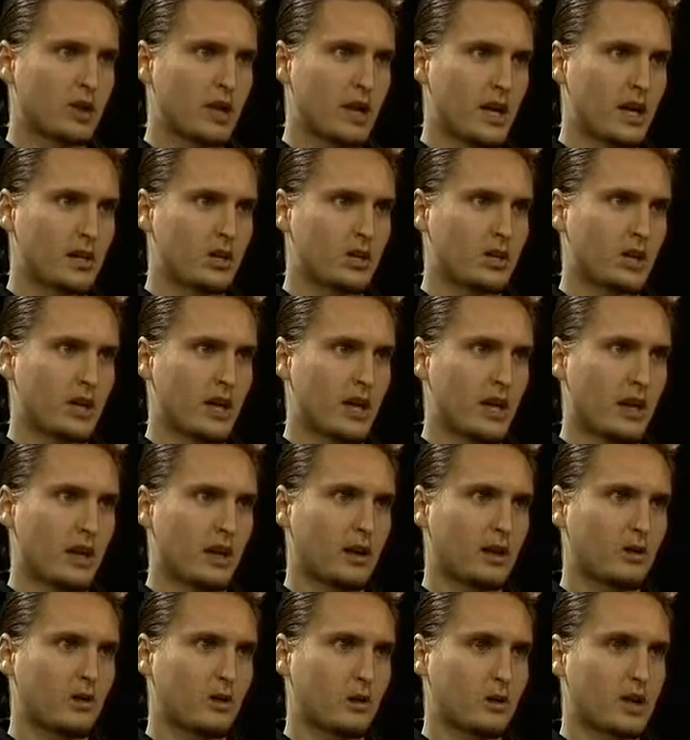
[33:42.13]
Protection
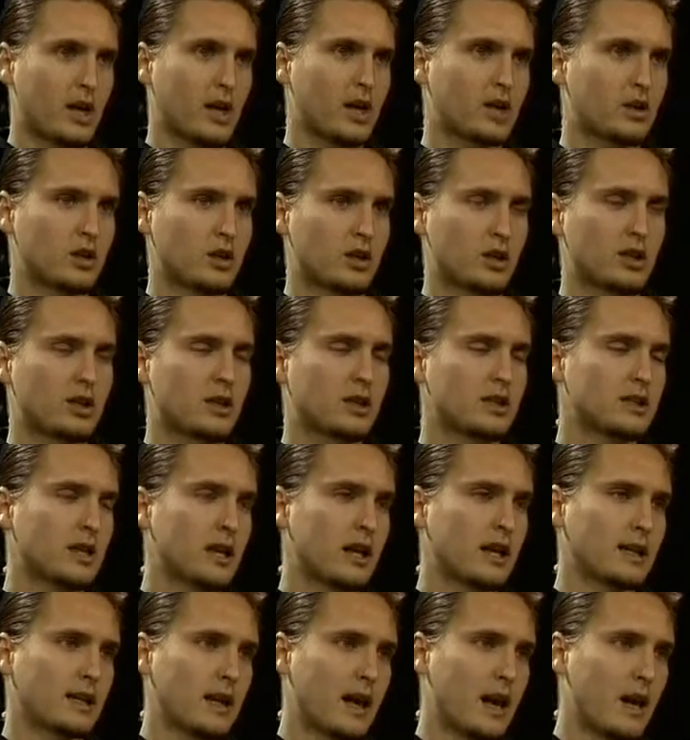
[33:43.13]
Act, which actually did the
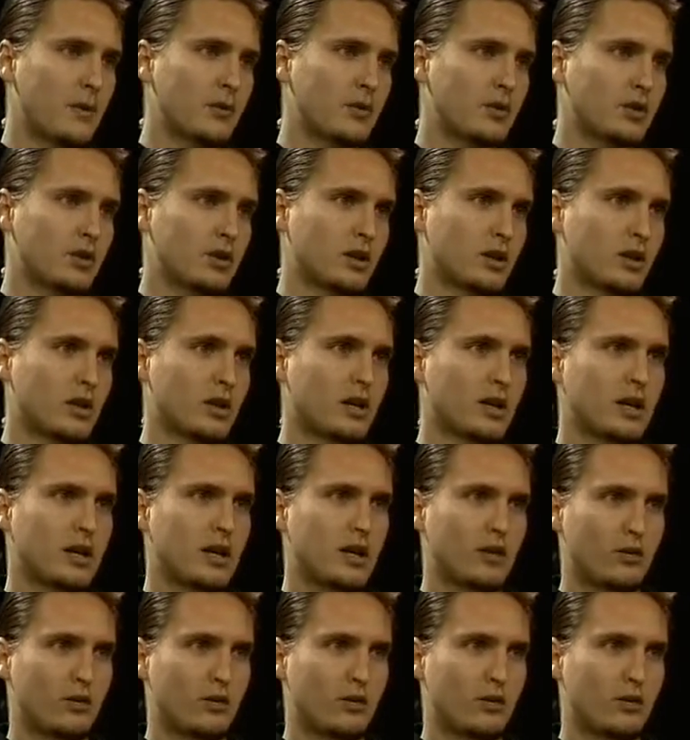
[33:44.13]
exact opposite.